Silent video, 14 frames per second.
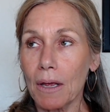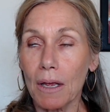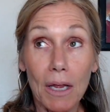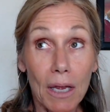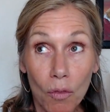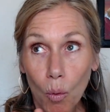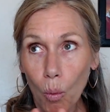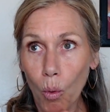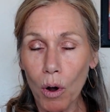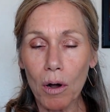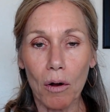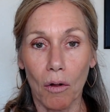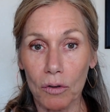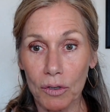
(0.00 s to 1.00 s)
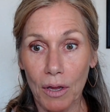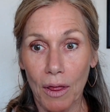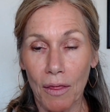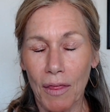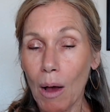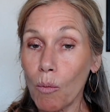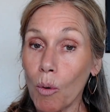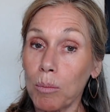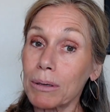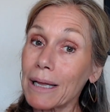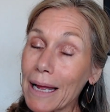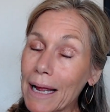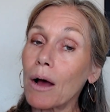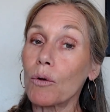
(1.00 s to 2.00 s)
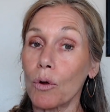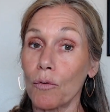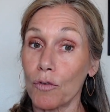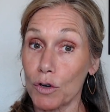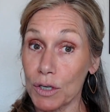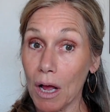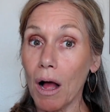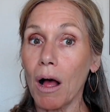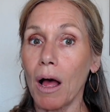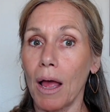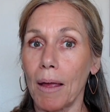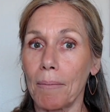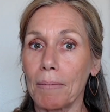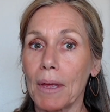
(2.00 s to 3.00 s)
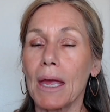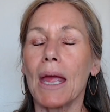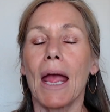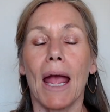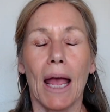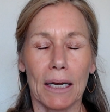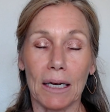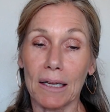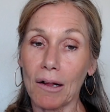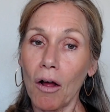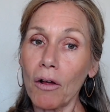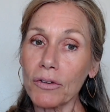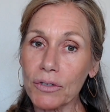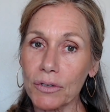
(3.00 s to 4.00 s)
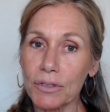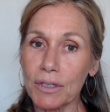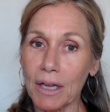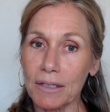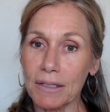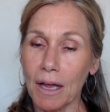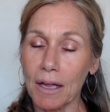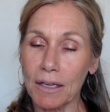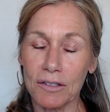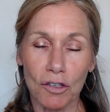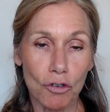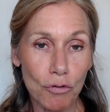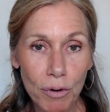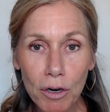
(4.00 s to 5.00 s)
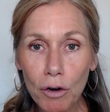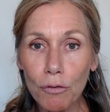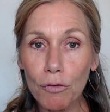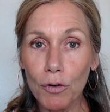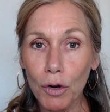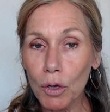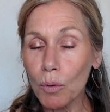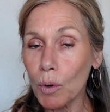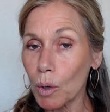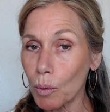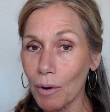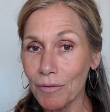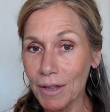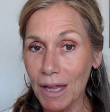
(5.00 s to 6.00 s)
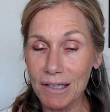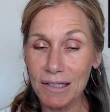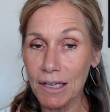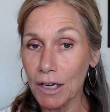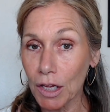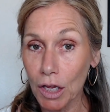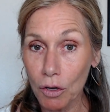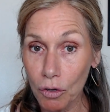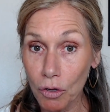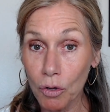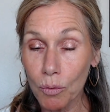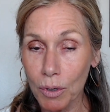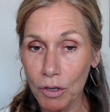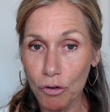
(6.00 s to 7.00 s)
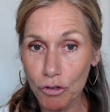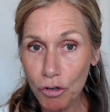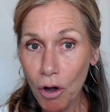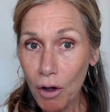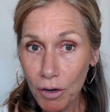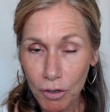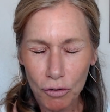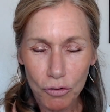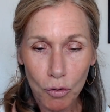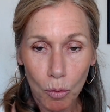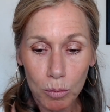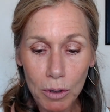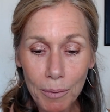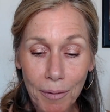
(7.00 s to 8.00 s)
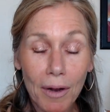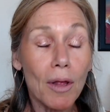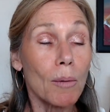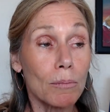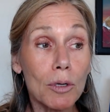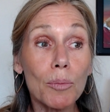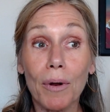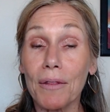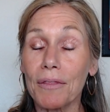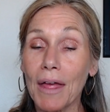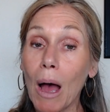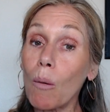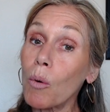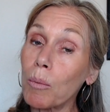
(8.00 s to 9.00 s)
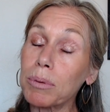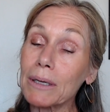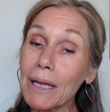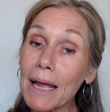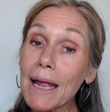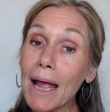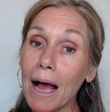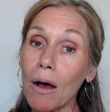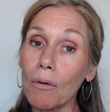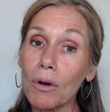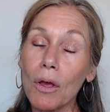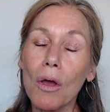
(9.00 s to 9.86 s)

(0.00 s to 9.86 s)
in the world that will play out over time. And it also sets out, it's a trigger for you and wherever that's hitting you in your chart and your soul blueprint that will play out